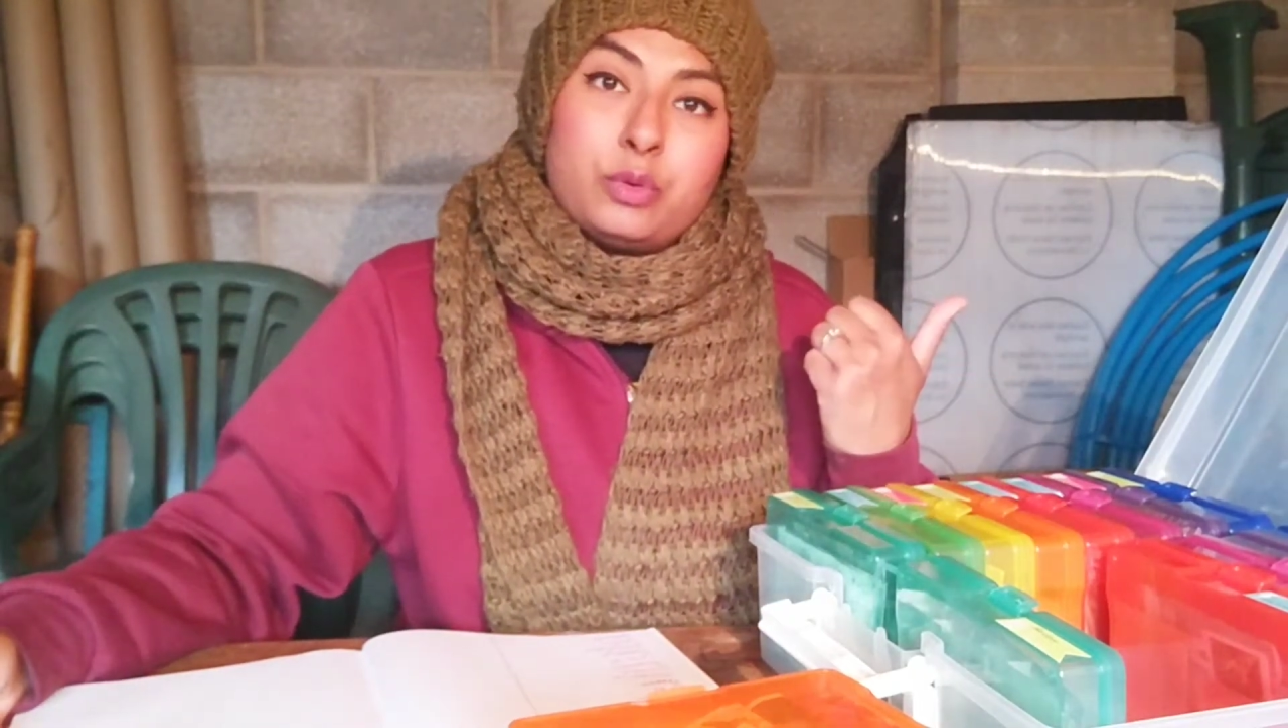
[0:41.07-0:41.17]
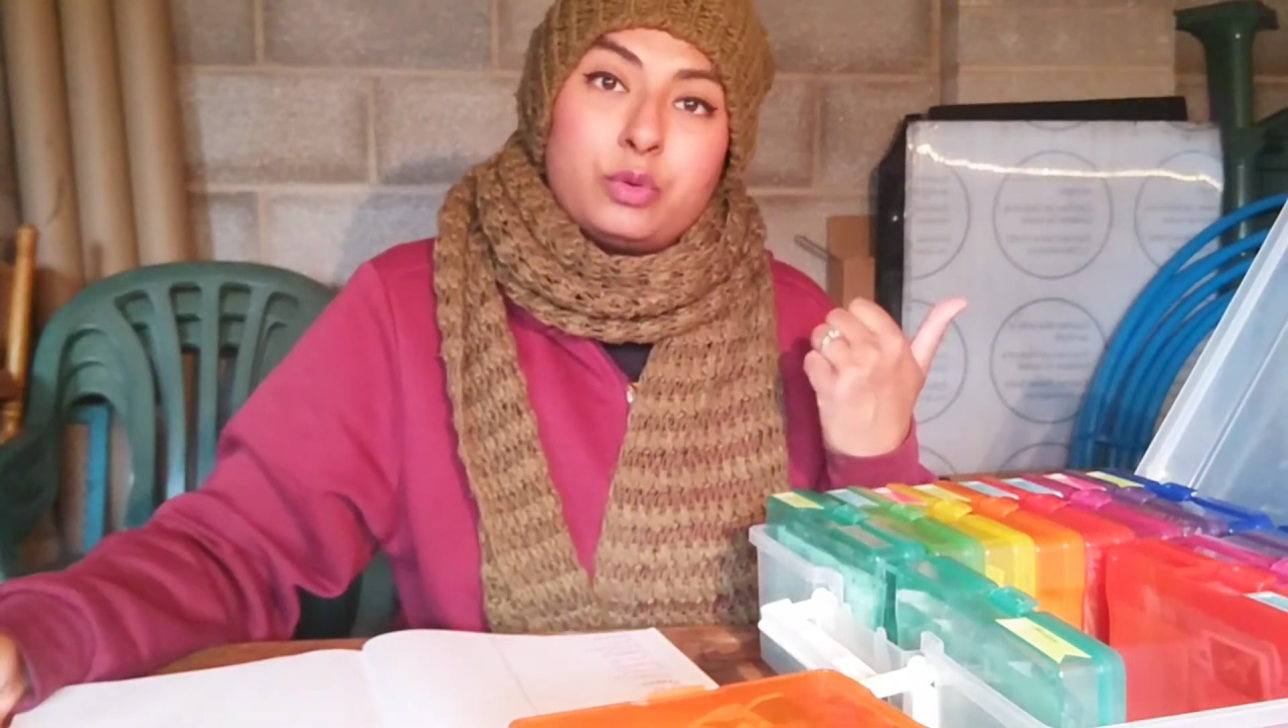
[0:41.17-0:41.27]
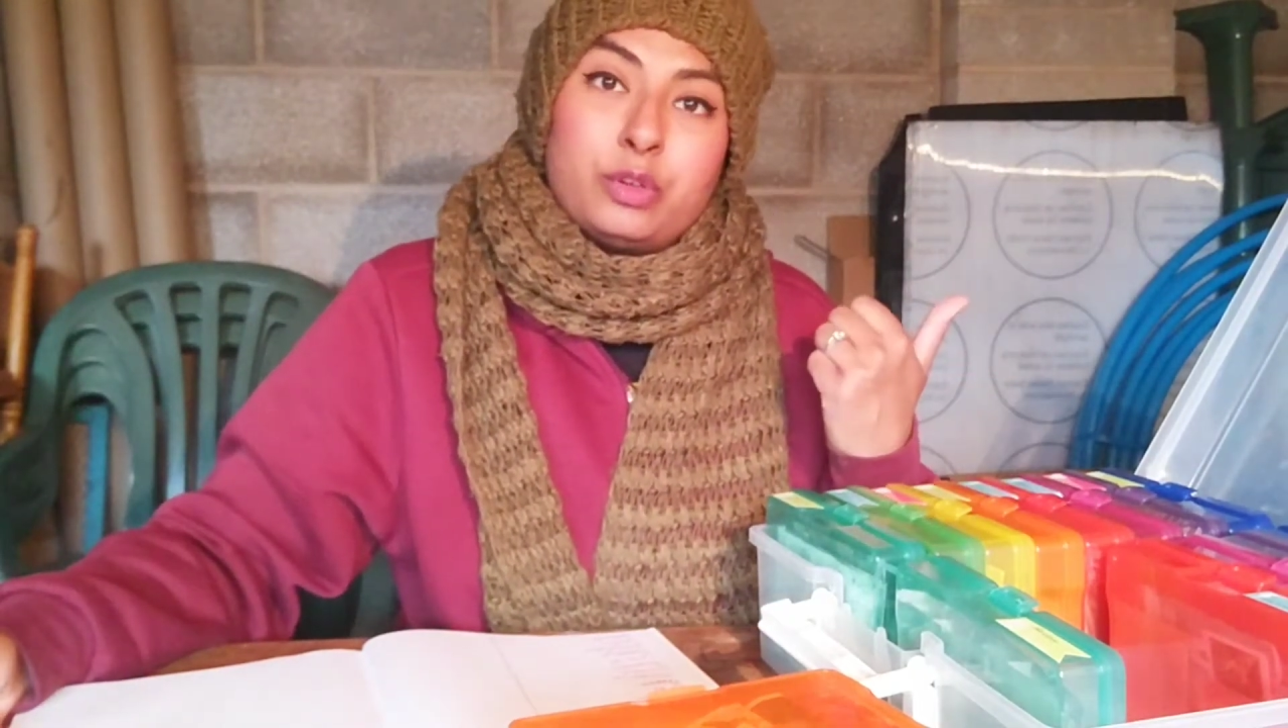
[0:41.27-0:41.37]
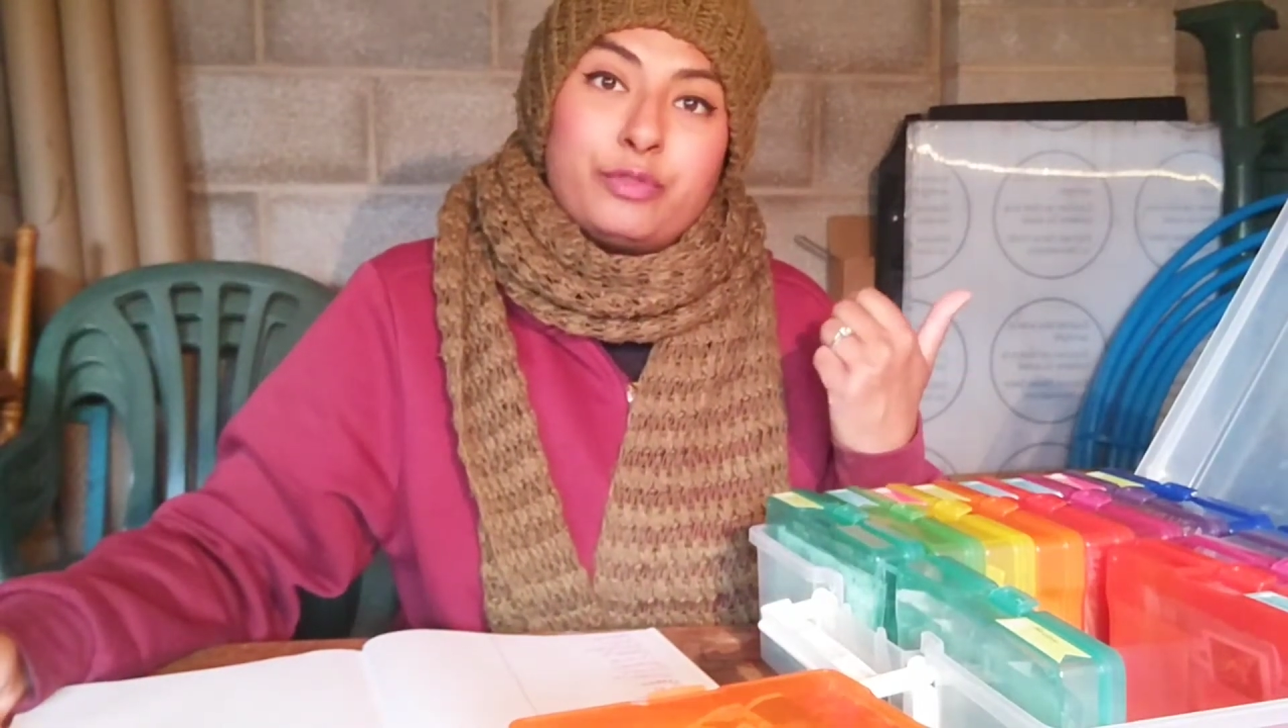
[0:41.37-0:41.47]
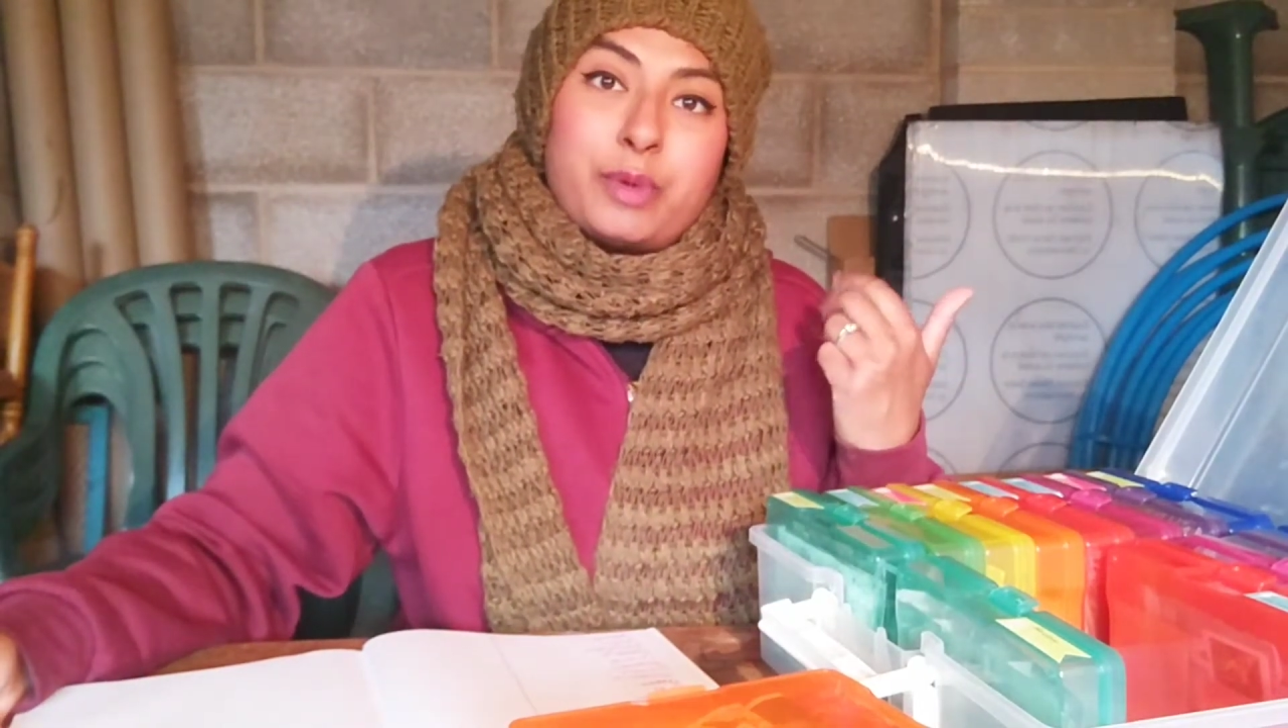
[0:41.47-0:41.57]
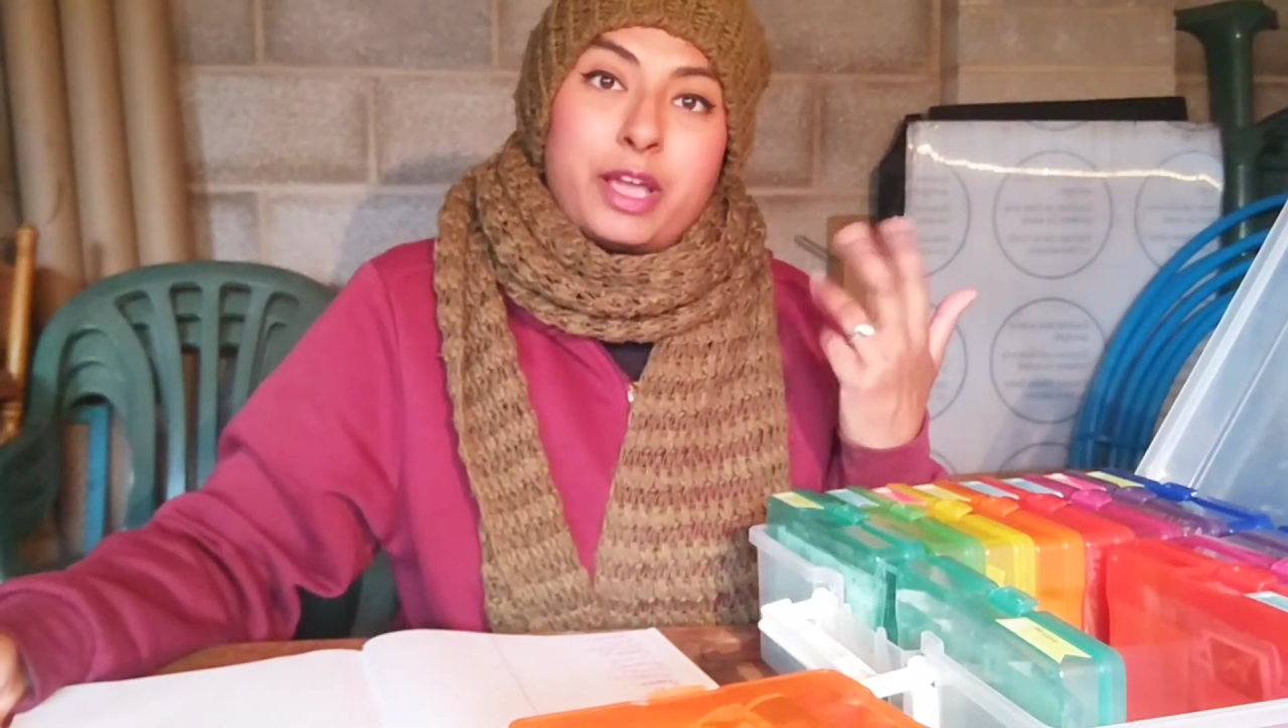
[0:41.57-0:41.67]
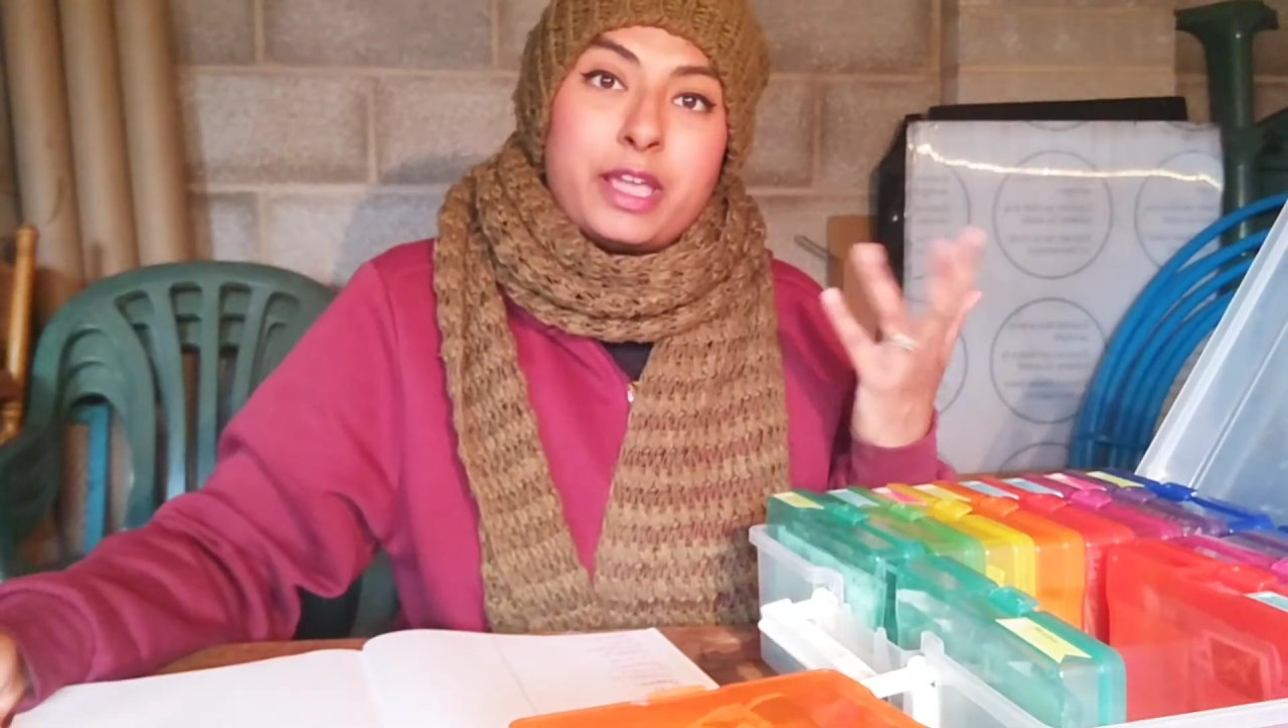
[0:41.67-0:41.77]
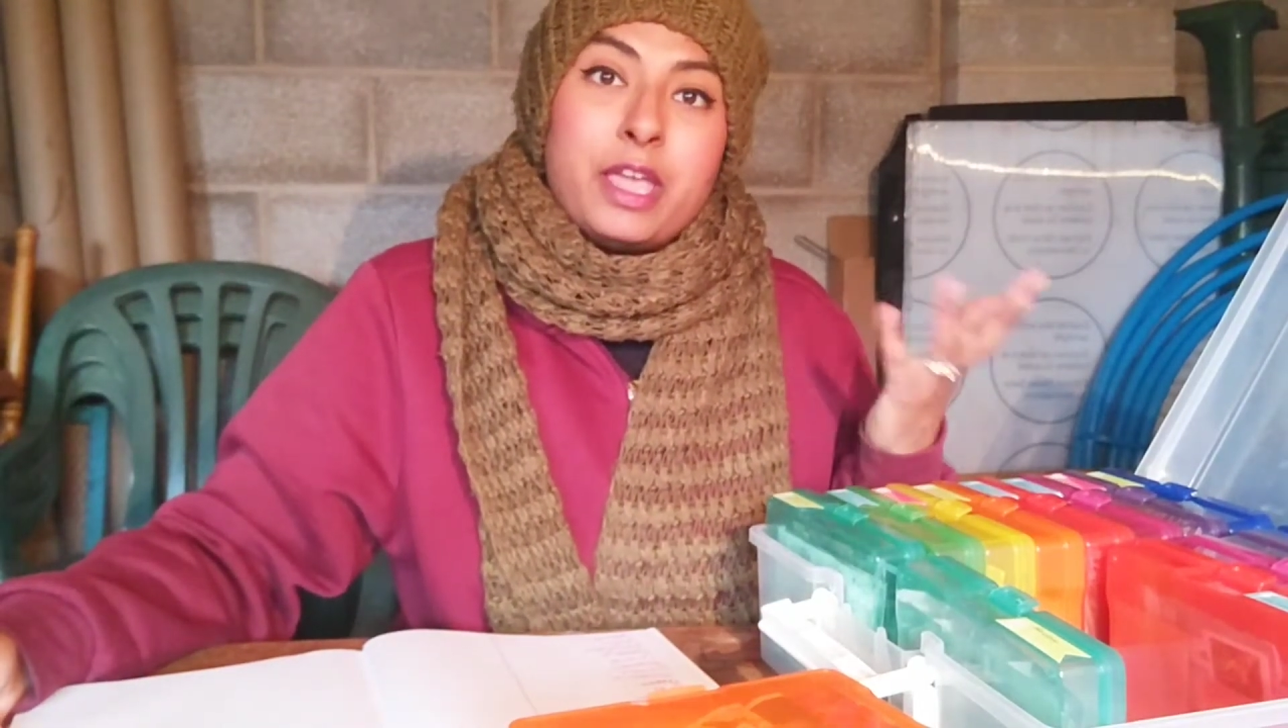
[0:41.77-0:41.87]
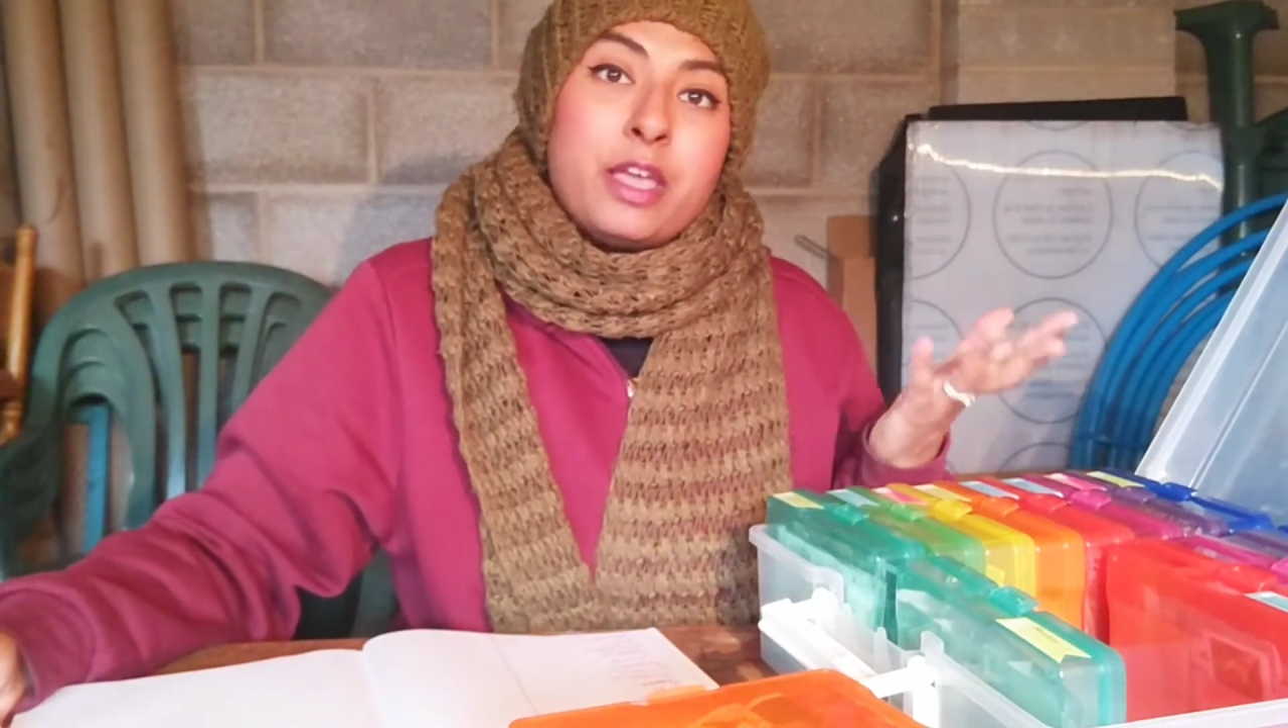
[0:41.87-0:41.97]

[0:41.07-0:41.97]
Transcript: all of my